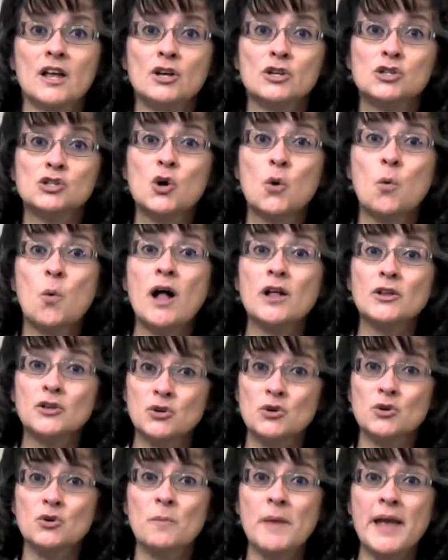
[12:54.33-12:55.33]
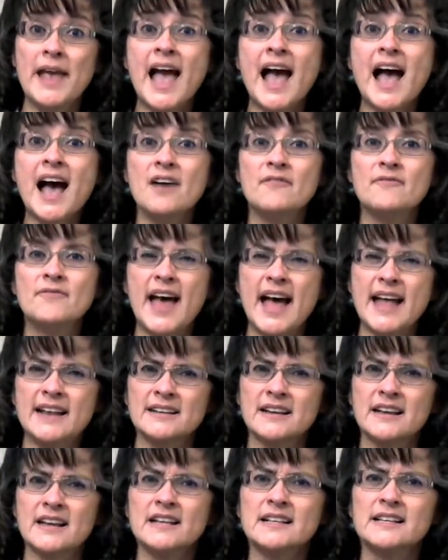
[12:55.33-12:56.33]
So while you may have
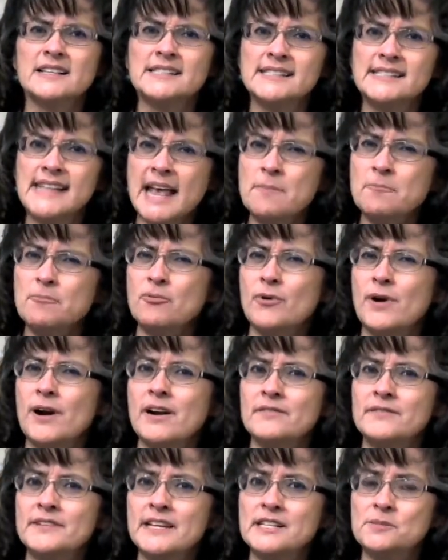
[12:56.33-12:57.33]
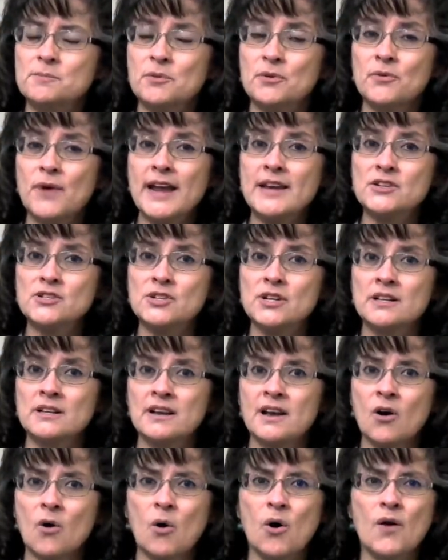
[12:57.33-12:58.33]
that same prayer of desperation
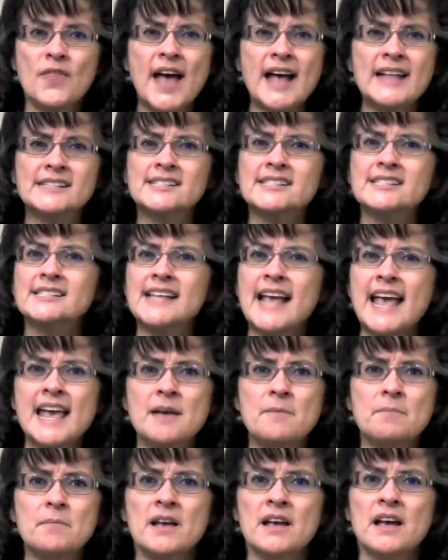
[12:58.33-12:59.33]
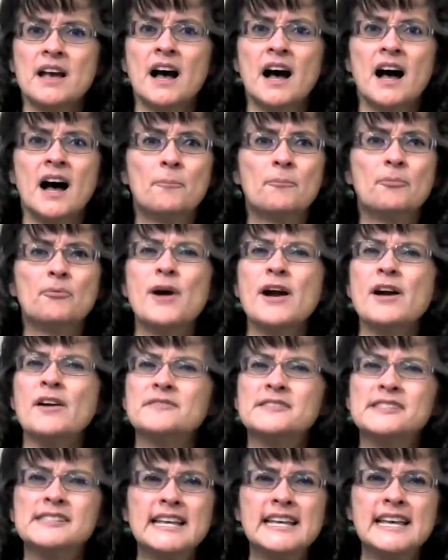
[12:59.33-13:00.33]
or that same uh, prayer
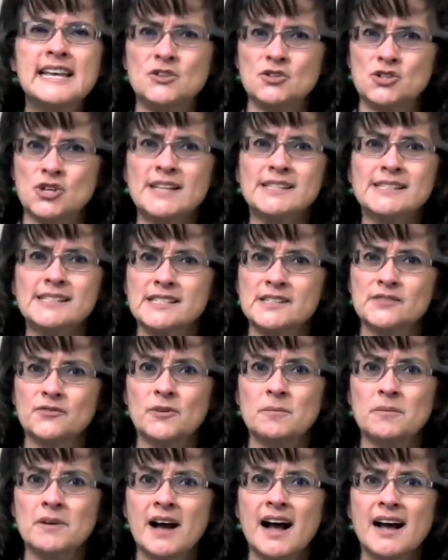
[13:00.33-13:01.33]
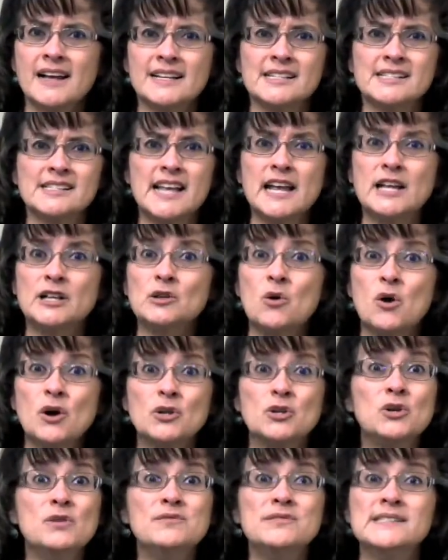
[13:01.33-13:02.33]
of seeking justice from God and saying,
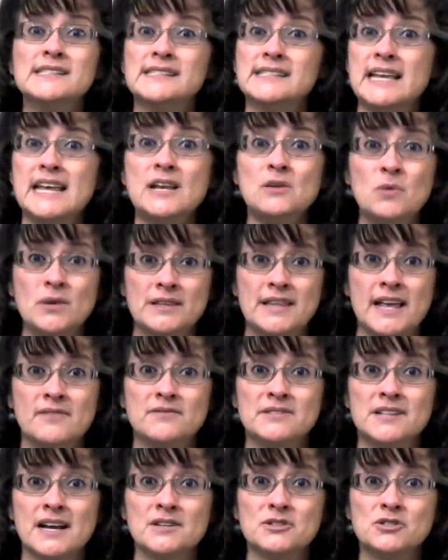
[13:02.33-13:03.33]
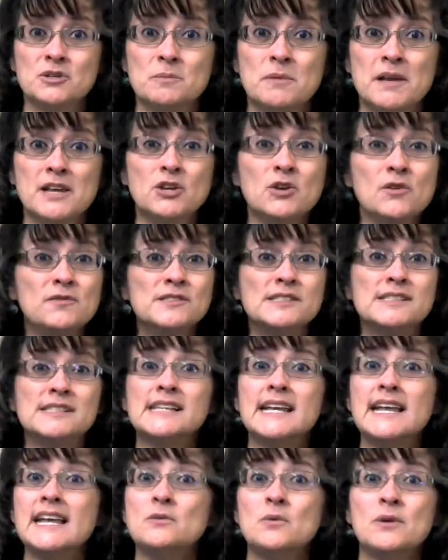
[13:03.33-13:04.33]
Lord, you've seen what they've done me. You've
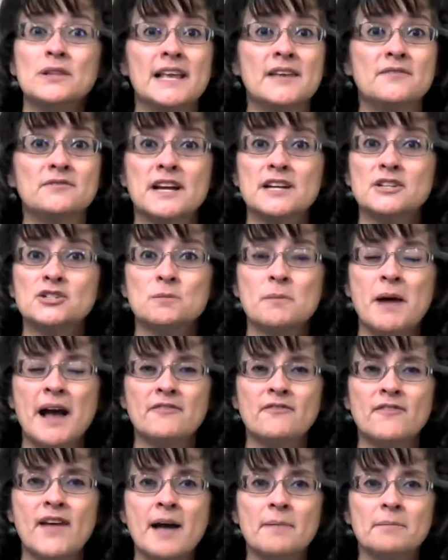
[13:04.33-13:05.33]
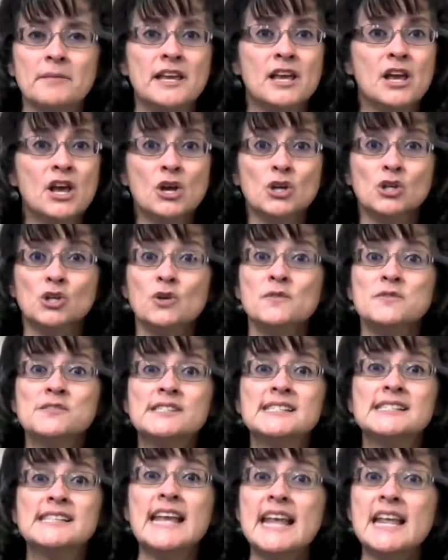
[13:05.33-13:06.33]
seen what they've done to my family. You've
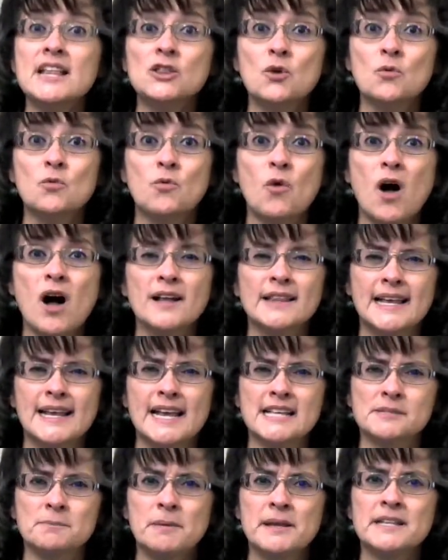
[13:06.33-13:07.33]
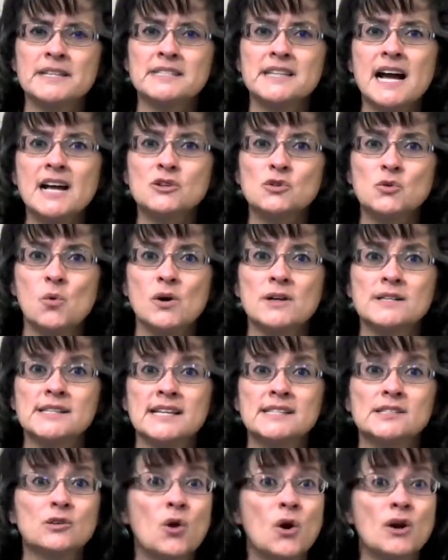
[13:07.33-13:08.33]
seen the wrong that has been done towards
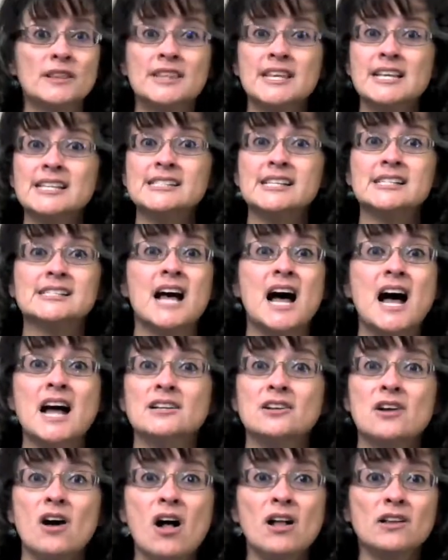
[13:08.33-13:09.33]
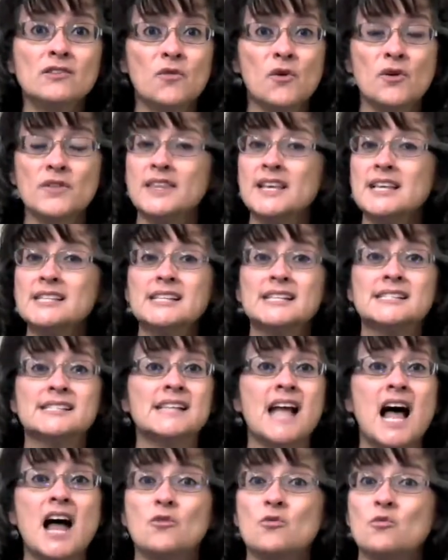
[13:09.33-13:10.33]
us. Lord, this is uncalled for. This is
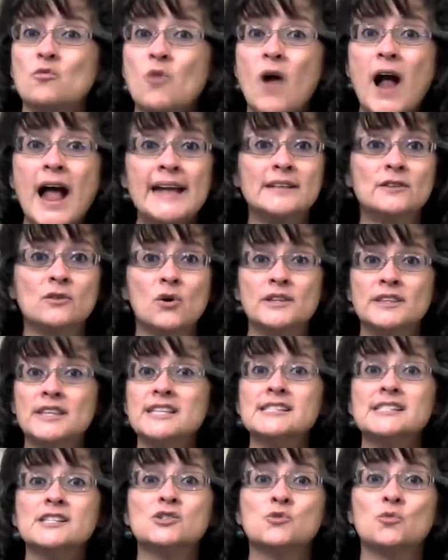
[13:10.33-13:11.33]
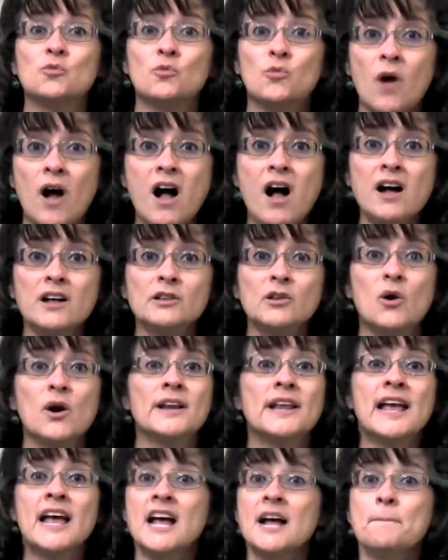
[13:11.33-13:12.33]
not right. Lord, this is wrong.
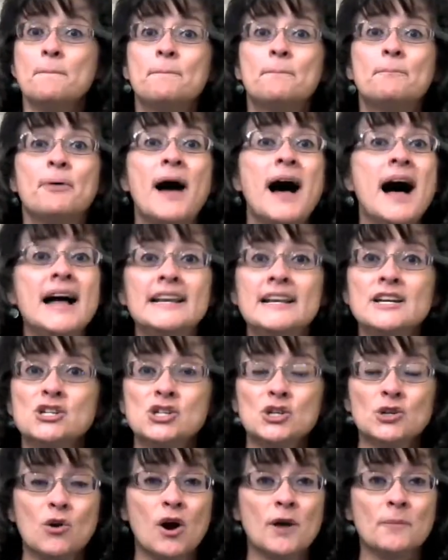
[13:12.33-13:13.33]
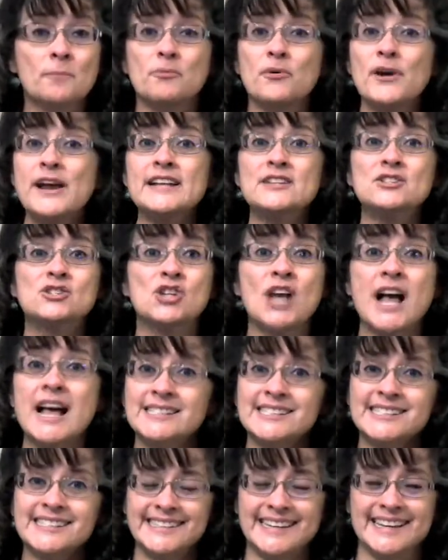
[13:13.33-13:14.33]
Lord, Punish, Lord, bring
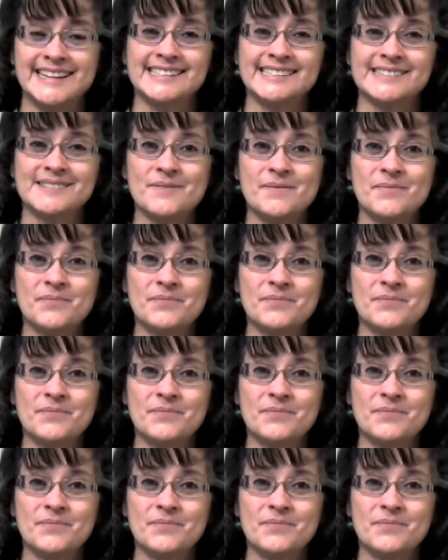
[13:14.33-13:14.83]
justice.